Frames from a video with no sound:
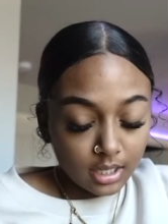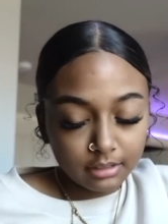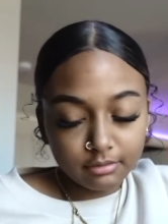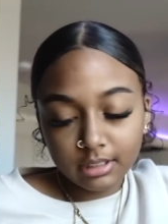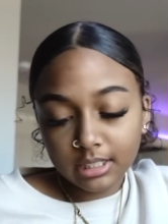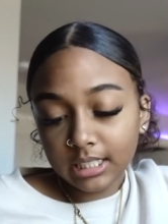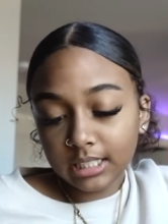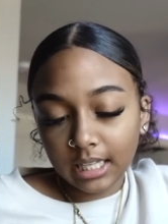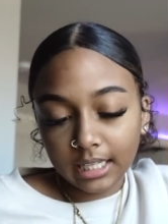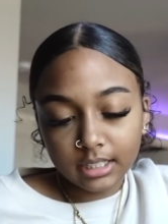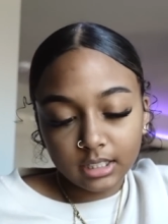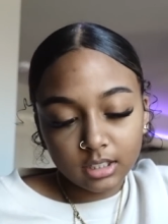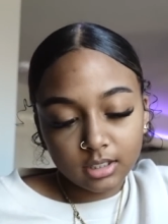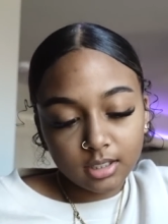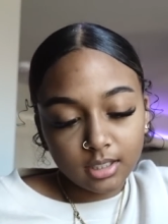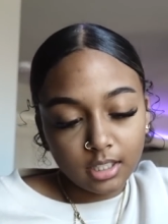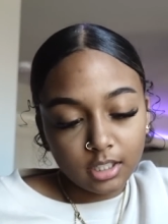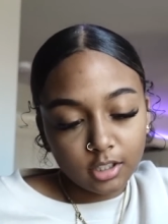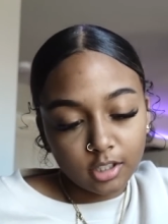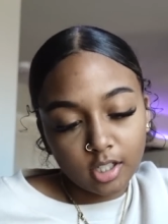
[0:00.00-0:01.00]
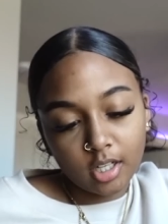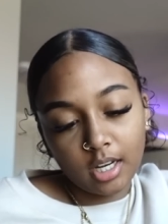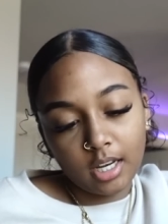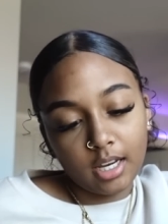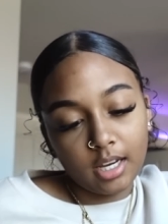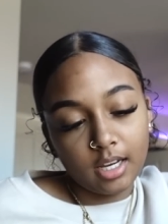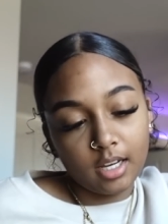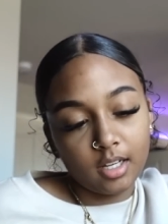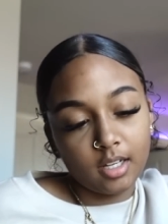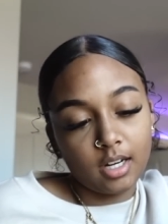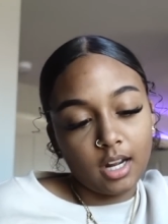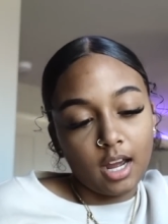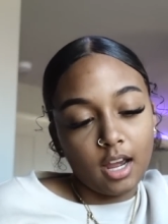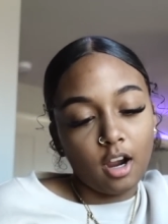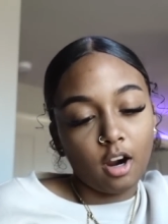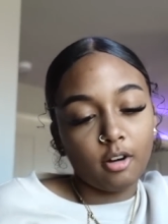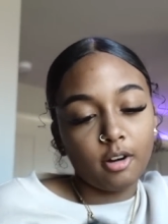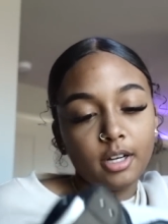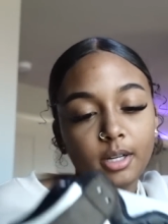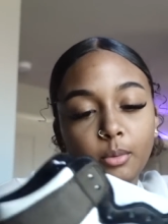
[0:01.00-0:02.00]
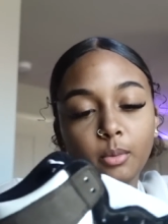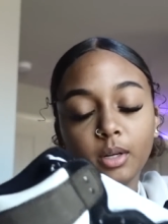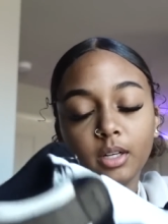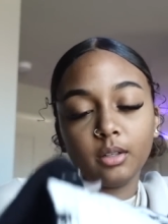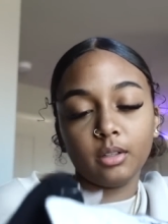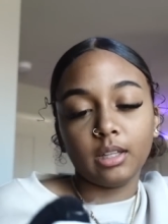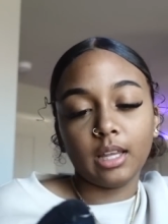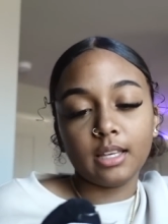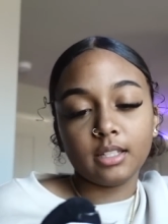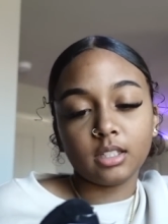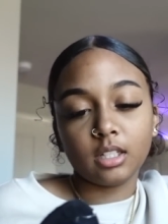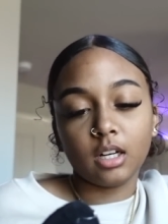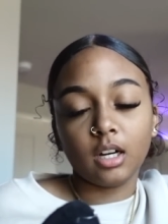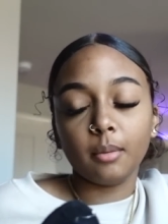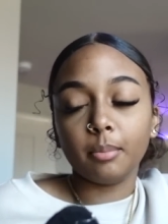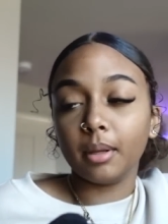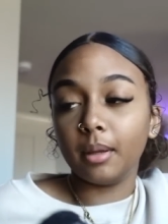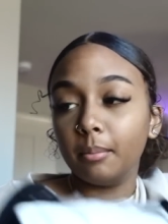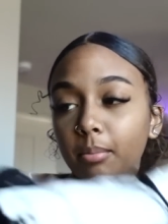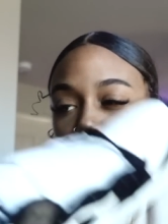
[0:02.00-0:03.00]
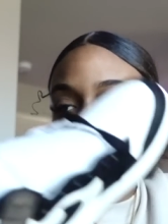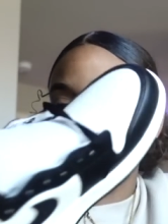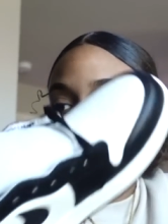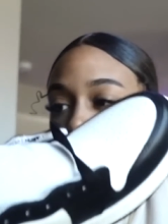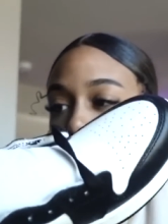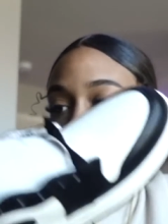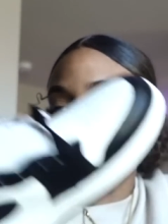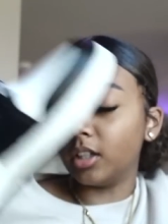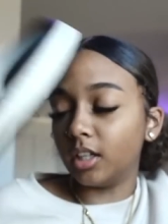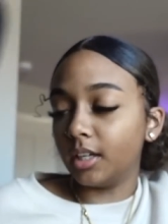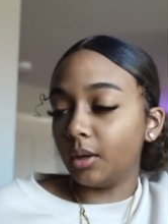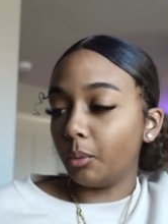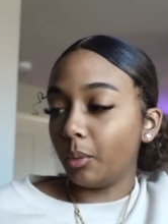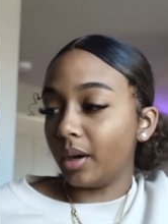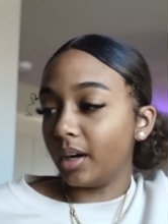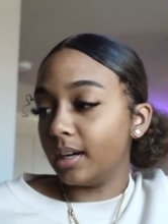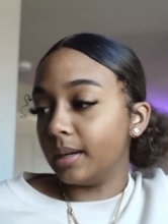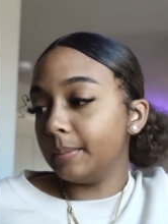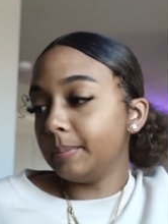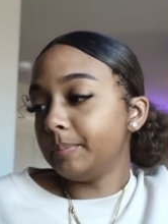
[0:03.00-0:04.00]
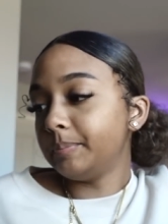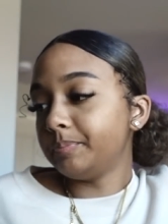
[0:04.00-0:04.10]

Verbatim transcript: I really like this sneaker, and I already want to lace it up and put an outfit on and wear it.